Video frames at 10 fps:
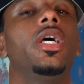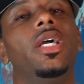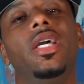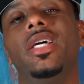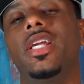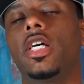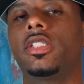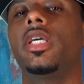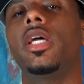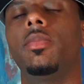And I
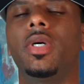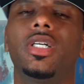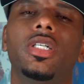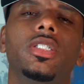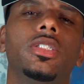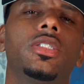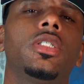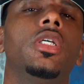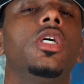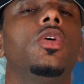say that because
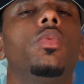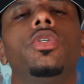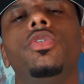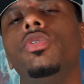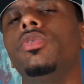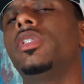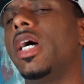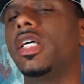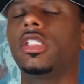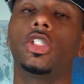when you use the
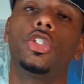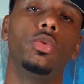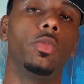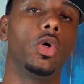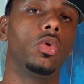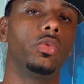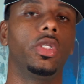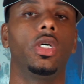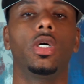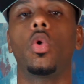S&Q mode,
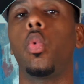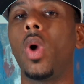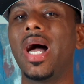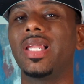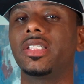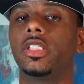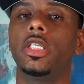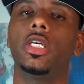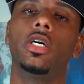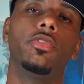the
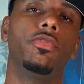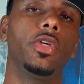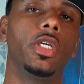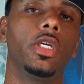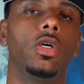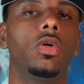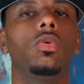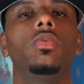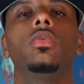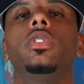quality of the
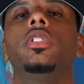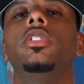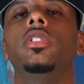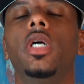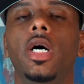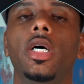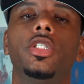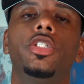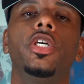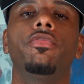video
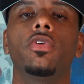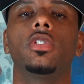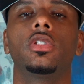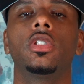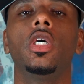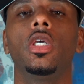differs,